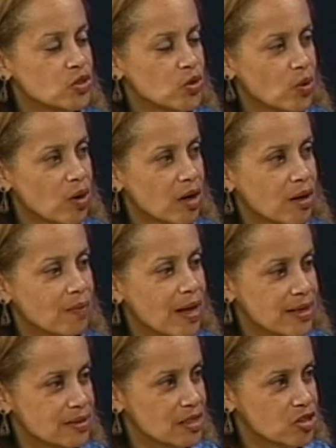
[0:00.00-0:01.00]
your
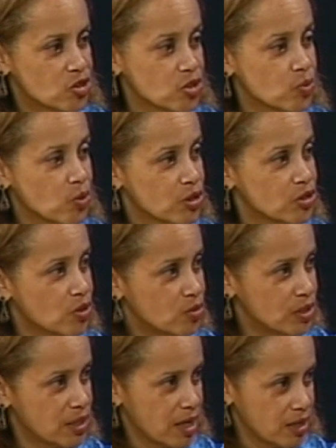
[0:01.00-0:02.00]
ancestors were
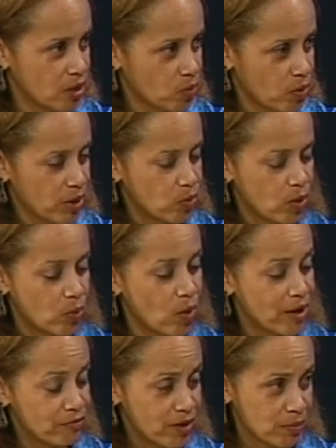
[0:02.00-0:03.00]
associated with, what
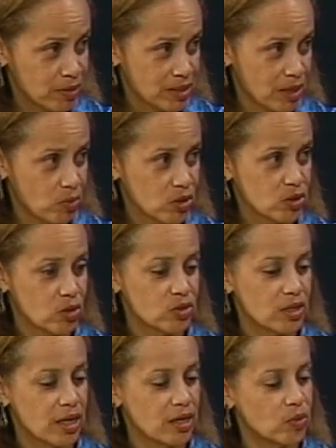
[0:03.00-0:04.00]
white families they were
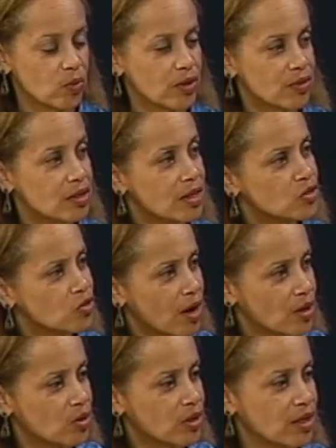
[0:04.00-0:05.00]
associated with, and then
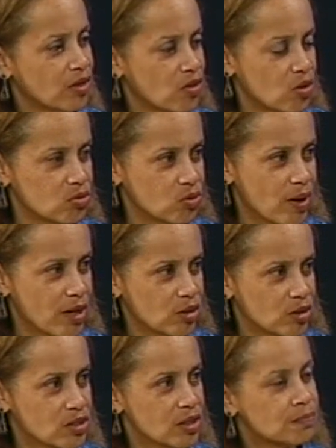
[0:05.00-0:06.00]
try looking in those
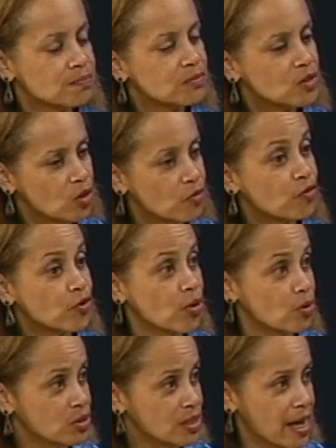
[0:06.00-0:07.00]
records. Look for
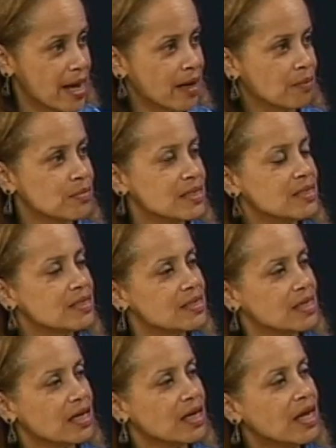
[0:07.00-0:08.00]
those names and see